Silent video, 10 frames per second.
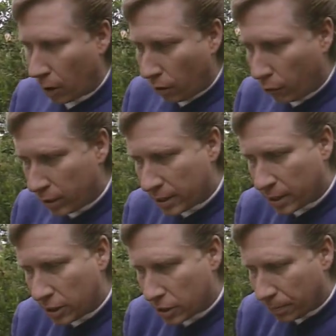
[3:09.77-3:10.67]
For
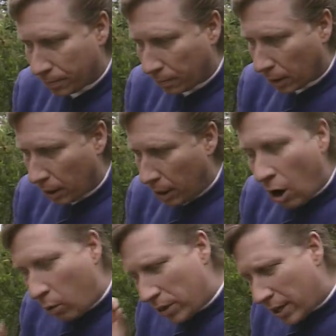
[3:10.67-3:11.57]
instance,
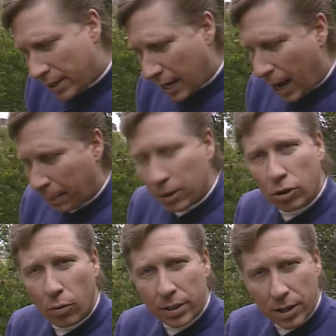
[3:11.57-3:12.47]
when things happen
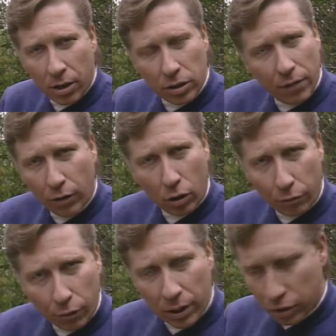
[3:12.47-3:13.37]
to us that are difficult
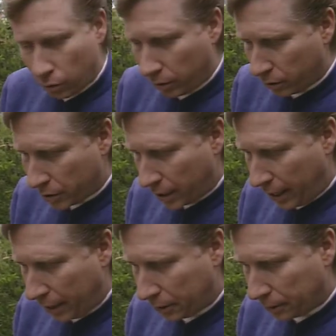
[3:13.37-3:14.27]
for us to
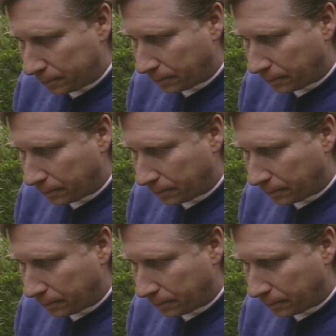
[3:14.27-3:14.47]
understand,